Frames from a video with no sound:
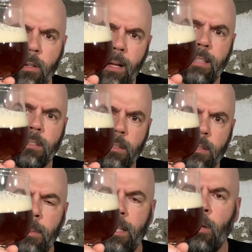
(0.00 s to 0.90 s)
know, has a
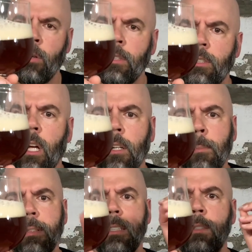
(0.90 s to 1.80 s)
little bit of that orange color,
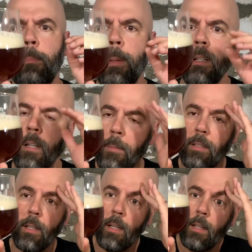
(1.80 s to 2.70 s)
but this beer, I
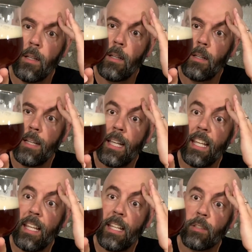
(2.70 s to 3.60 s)
mean,
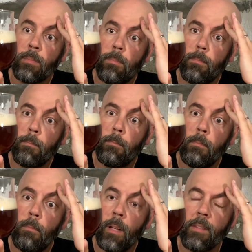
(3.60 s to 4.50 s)
it's,
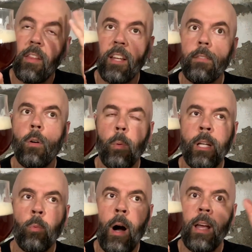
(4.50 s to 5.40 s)
like if I think of a
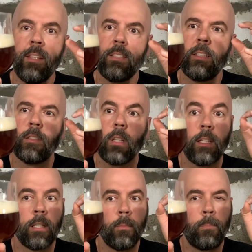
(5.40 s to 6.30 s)
wheat wine, this is a
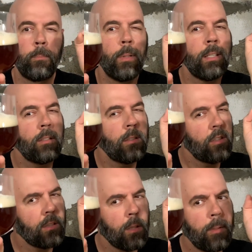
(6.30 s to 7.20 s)
little bit,
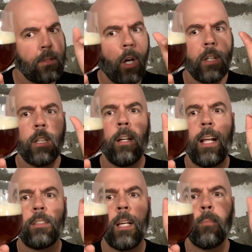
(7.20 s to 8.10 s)
just a little bit darker and
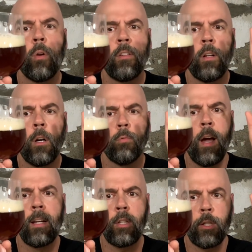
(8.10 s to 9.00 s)
has, yeah, more of a
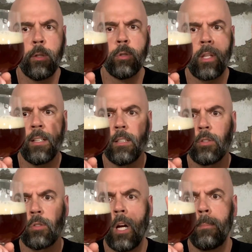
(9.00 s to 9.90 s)
red hue. So I think the
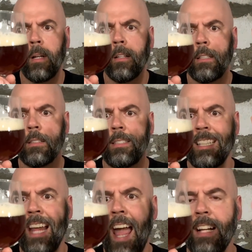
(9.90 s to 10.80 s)
strawberries
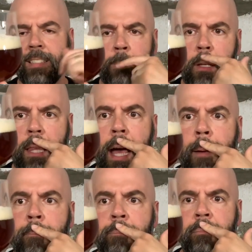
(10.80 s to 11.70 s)
did add some of
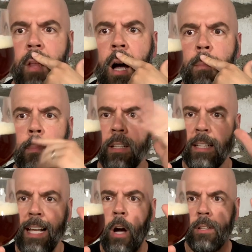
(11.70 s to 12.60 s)
that. Maybe the
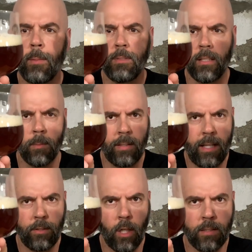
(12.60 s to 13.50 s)
cacao nibs, a little bit of
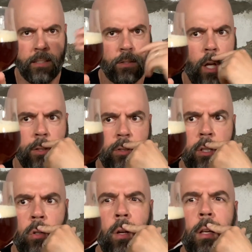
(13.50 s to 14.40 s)
that darkness
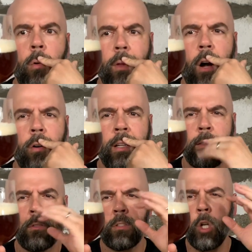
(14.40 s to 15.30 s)
also, without
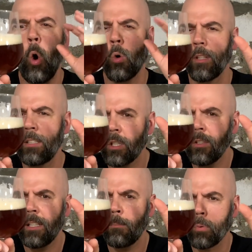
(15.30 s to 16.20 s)
it totally
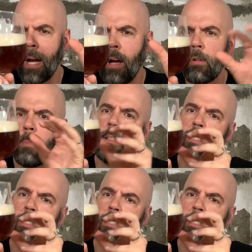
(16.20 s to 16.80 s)
turning brown. But in the